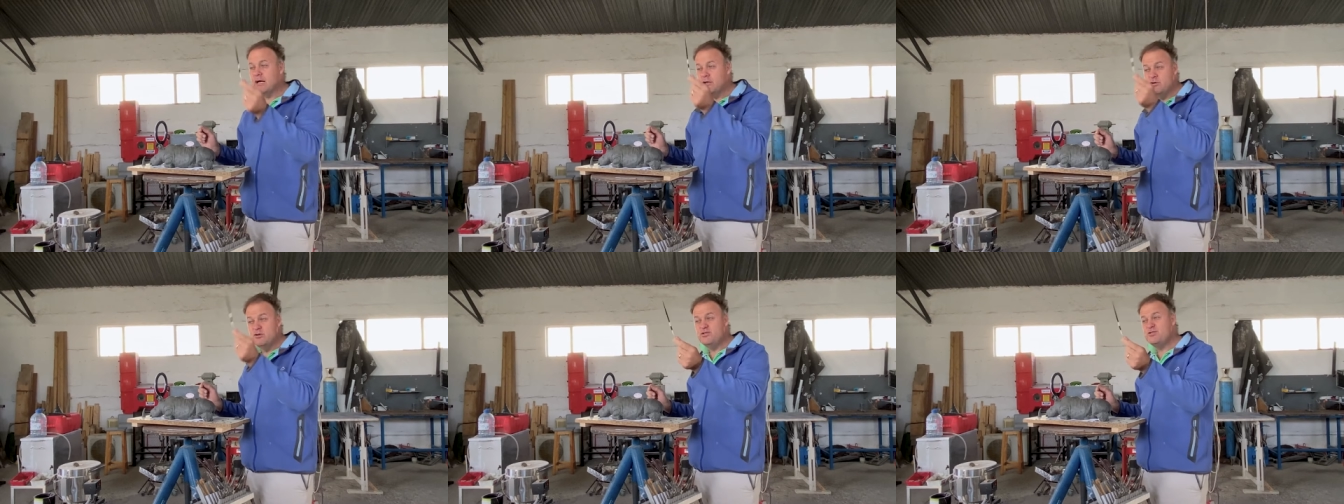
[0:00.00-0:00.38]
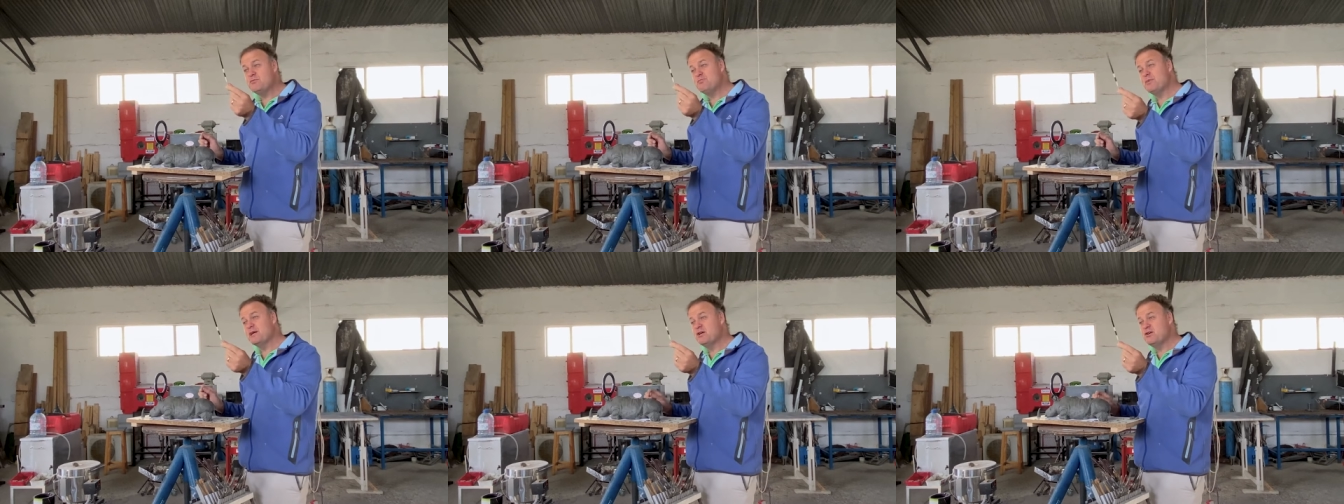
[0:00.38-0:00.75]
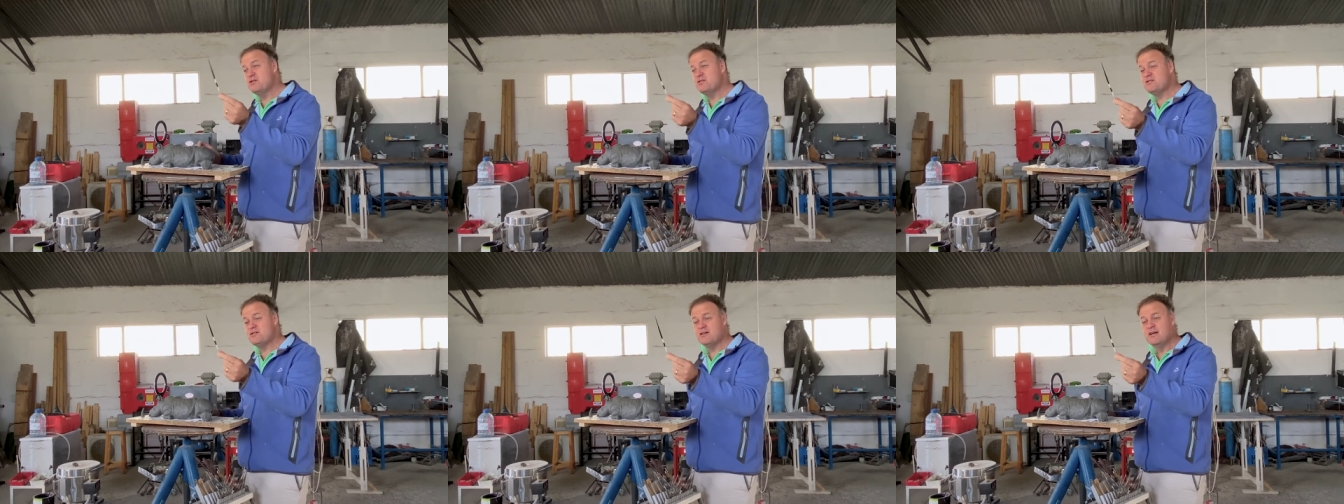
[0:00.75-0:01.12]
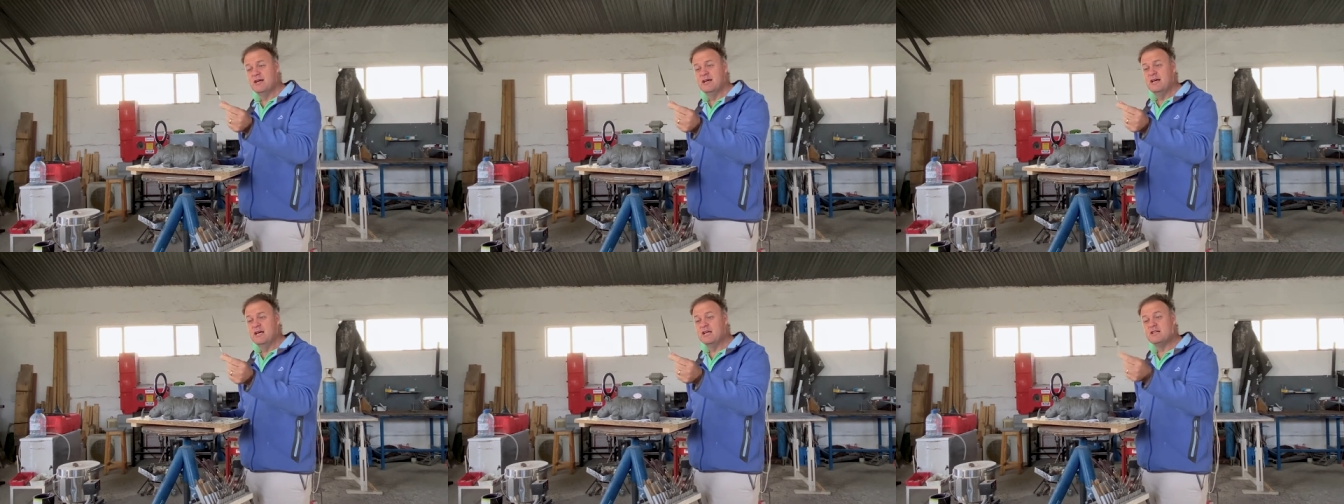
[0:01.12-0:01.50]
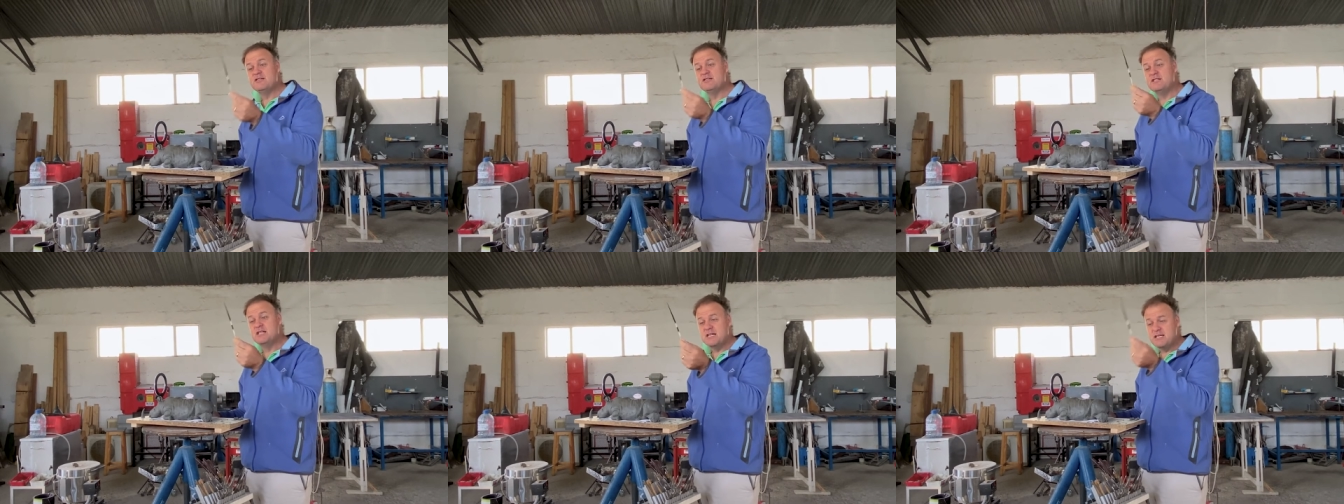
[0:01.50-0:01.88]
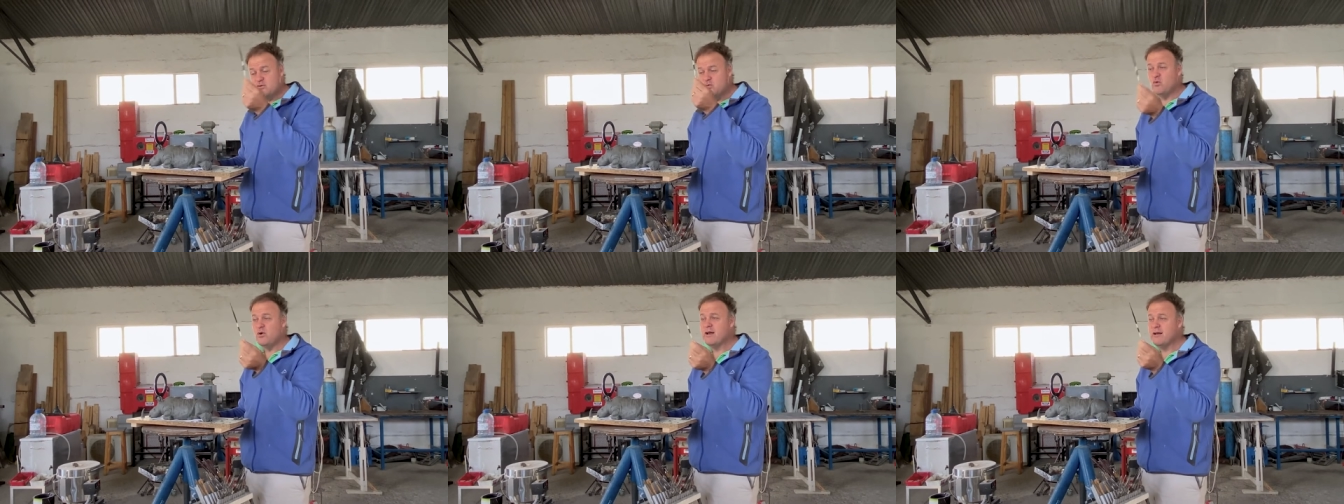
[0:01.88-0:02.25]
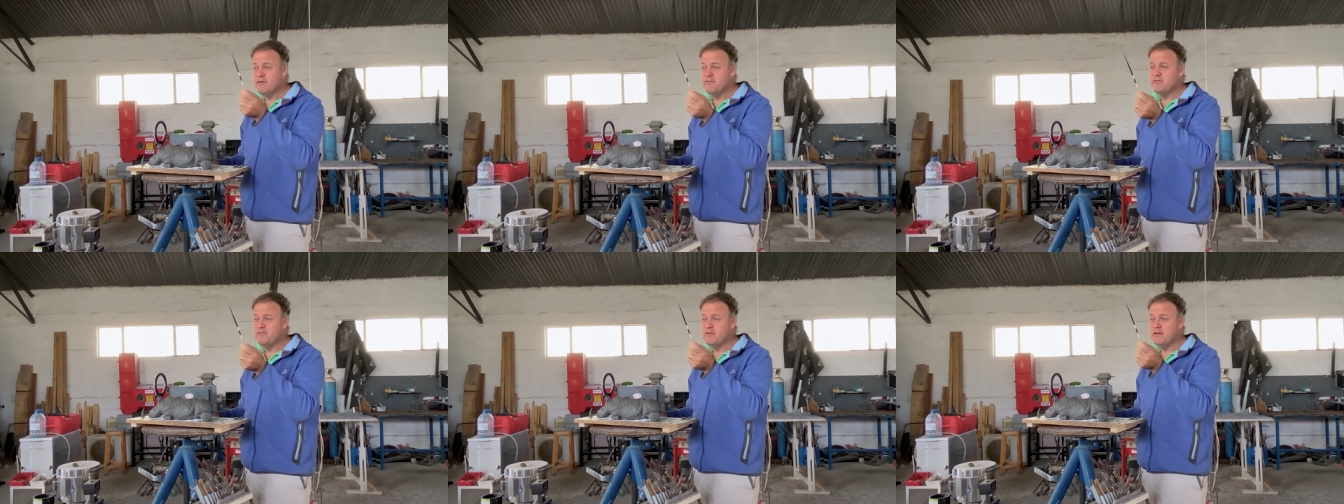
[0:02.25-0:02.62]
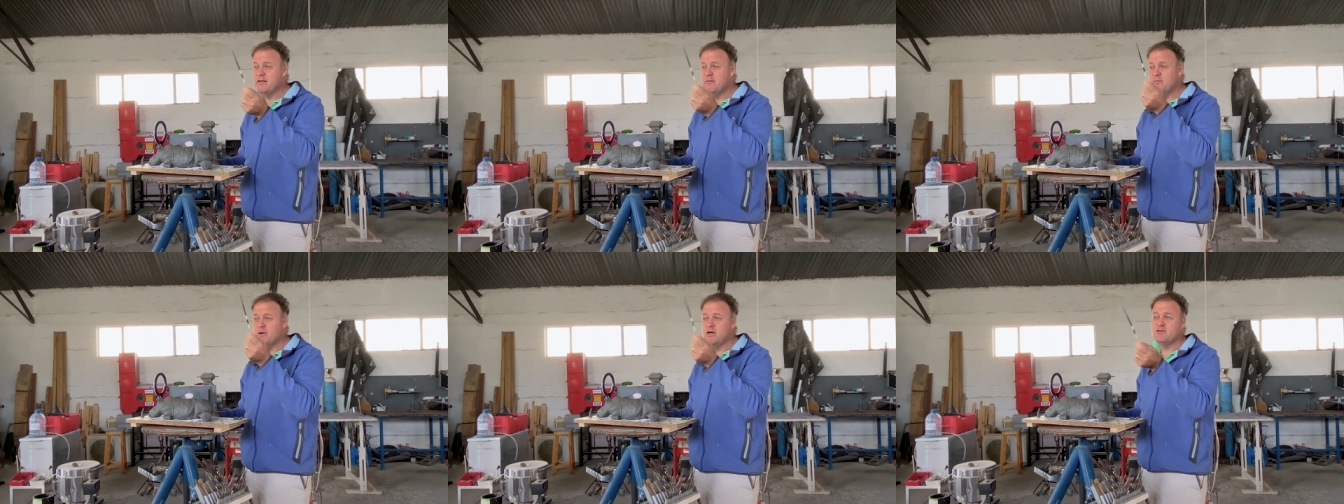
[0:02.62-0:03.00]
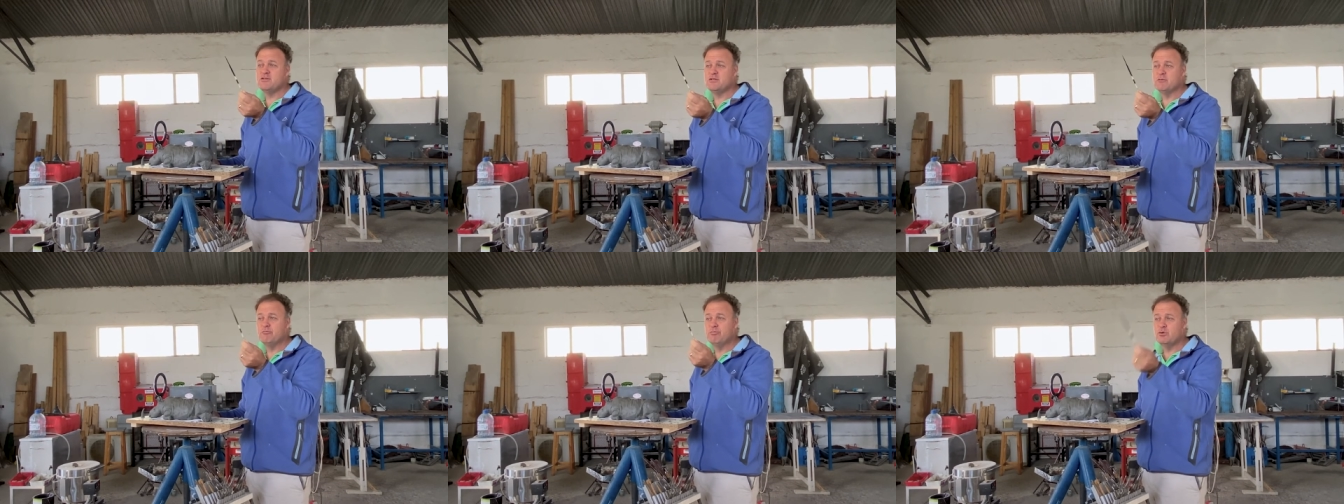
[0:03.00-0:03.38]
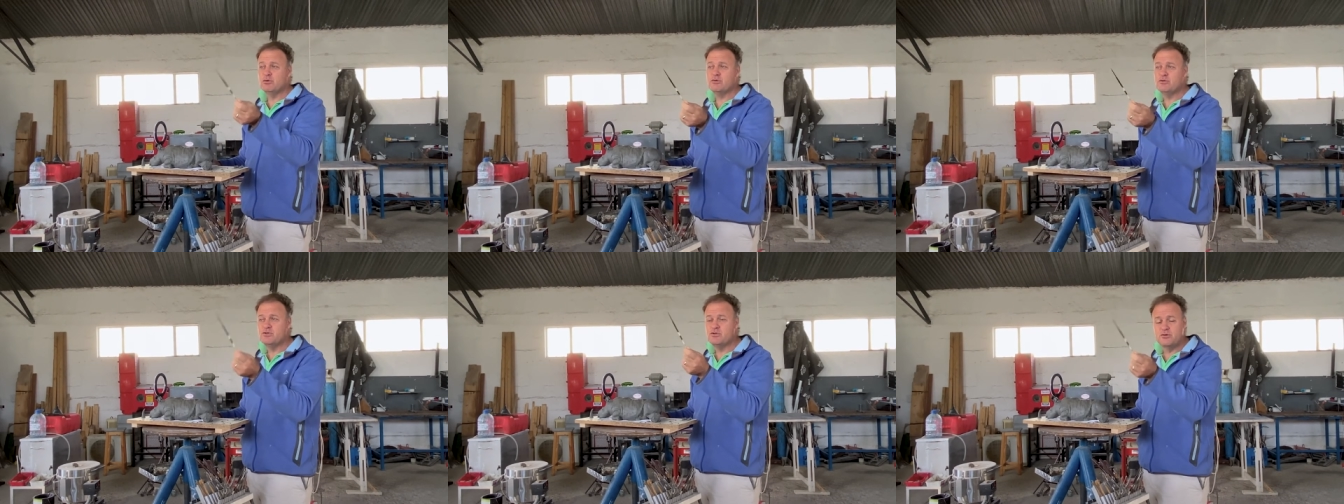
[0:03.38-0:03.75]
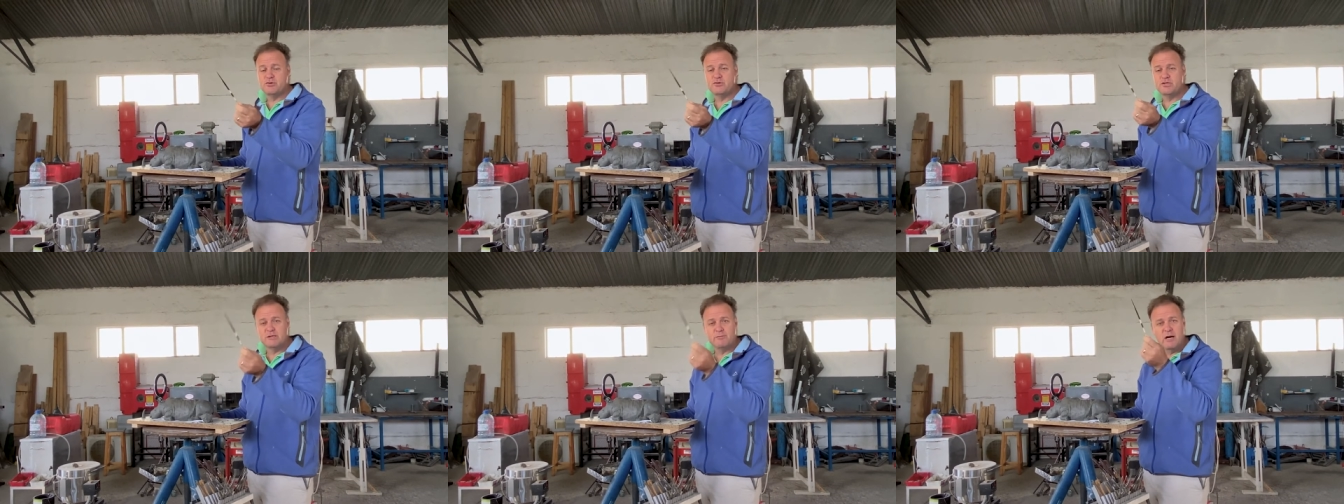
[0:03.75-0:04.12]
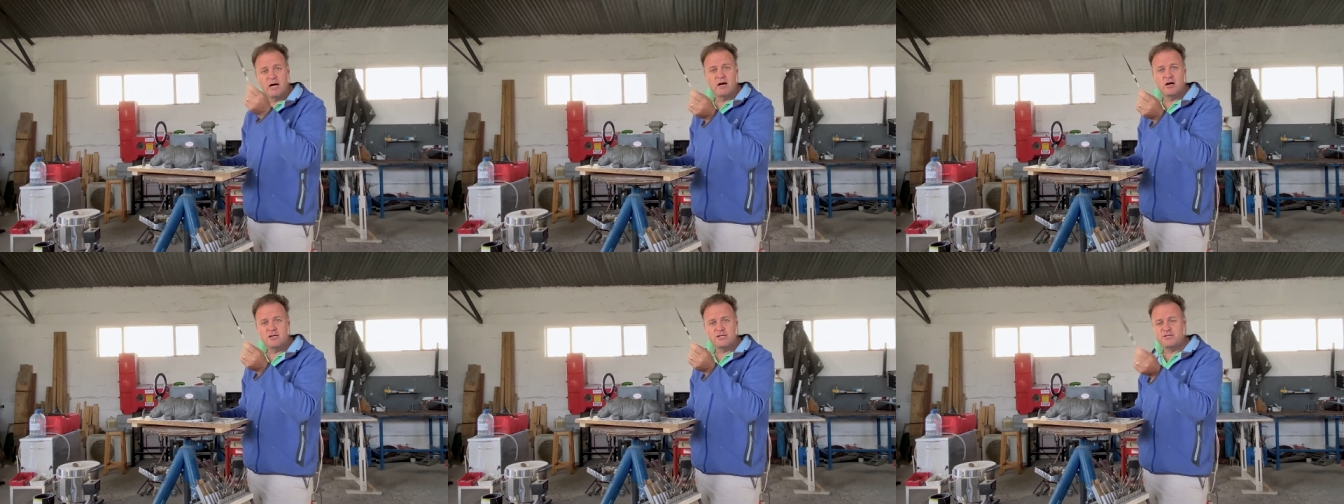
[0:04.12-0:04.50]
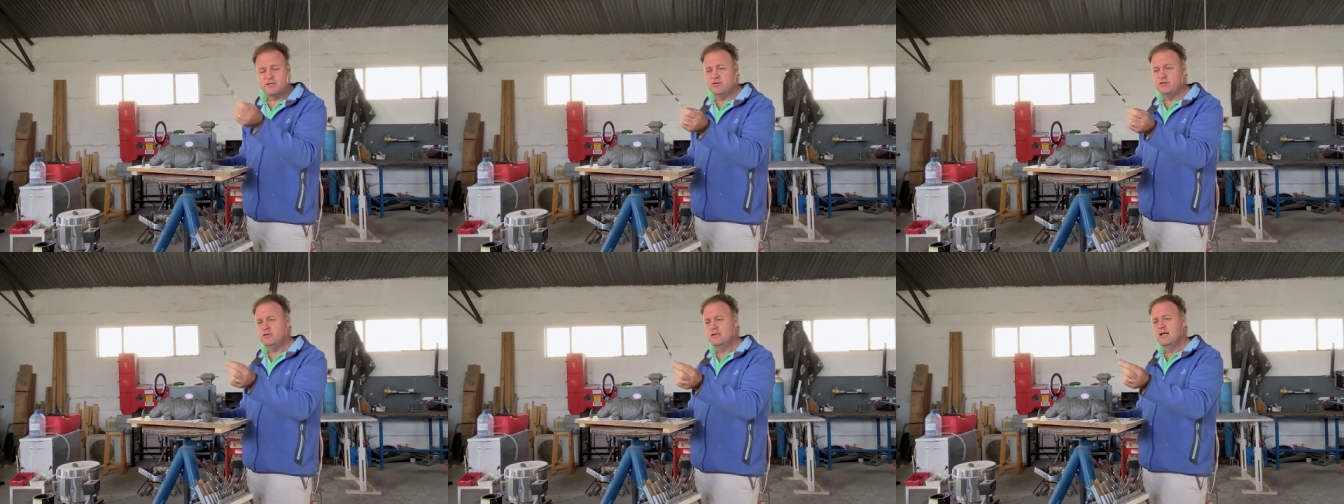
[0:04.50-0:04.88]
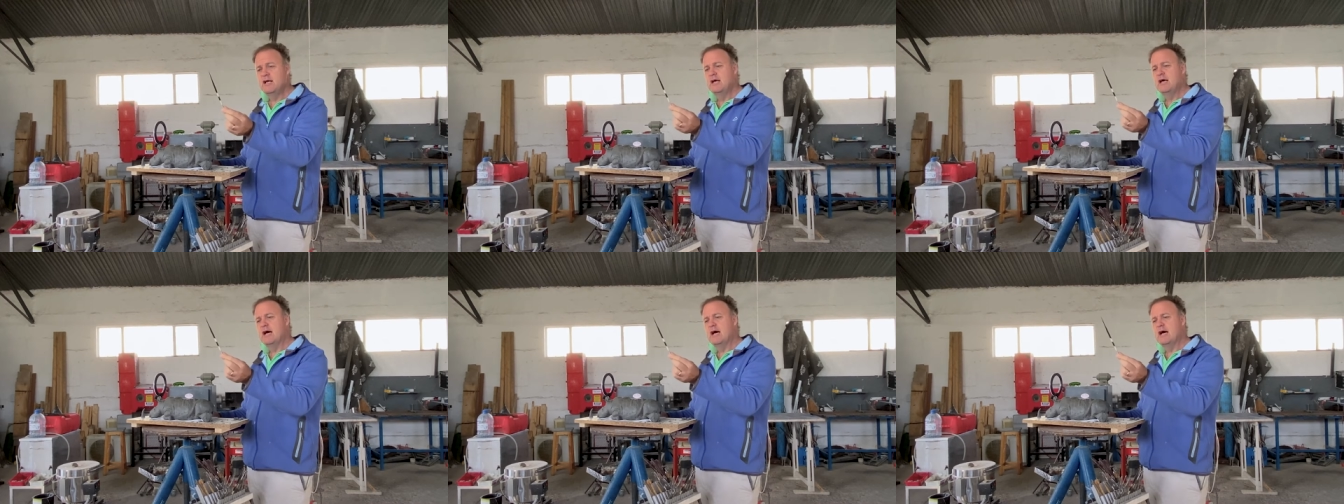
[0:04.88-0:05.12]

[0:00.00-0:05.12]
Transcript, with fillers: I use it because it's just one of the most important tools in my arsenal